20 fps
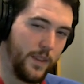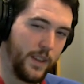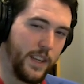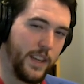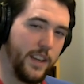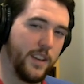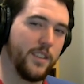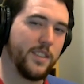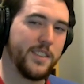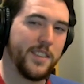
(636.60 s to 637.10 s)

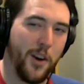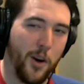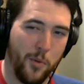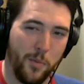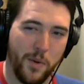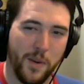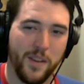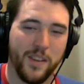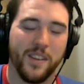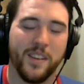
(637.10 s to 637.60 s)
Here's
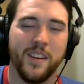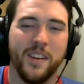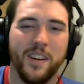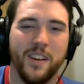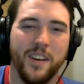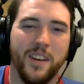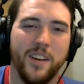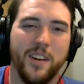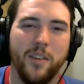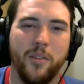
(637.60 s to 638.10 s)
hoping
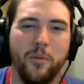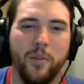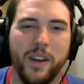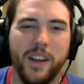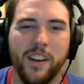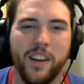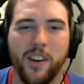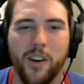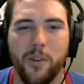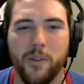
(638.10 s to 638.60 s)
we
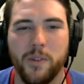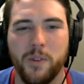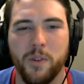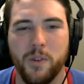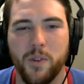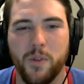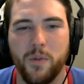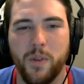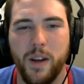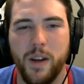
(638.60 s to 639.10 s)
can go
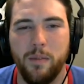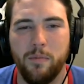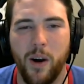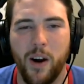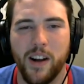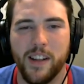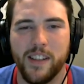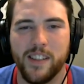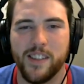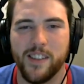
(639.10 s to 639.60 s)
through 3
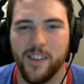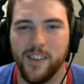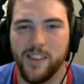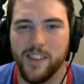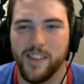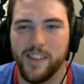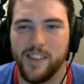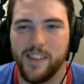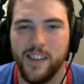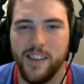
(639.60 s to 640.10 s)

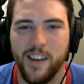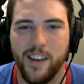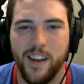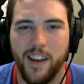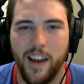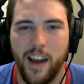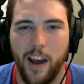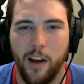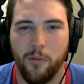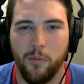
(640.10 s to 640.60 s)
monsters
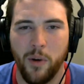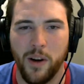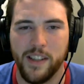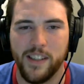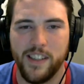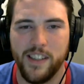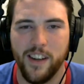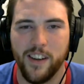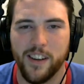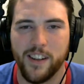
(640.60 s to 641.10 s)
at
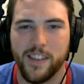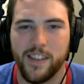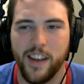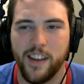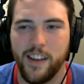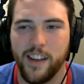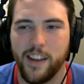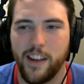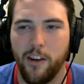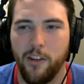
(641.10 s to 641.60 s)
once here, because
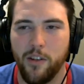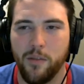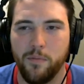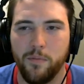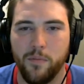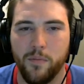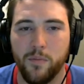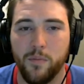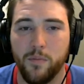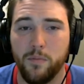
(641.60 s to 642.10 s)
I think that would
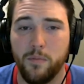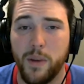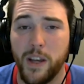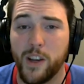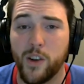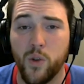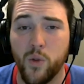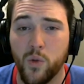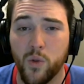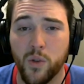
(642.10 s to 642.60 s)
be
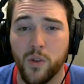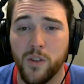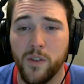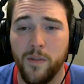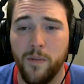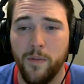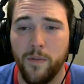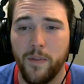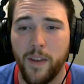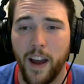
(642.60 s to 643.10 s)

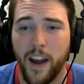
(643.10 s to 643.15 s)
cool.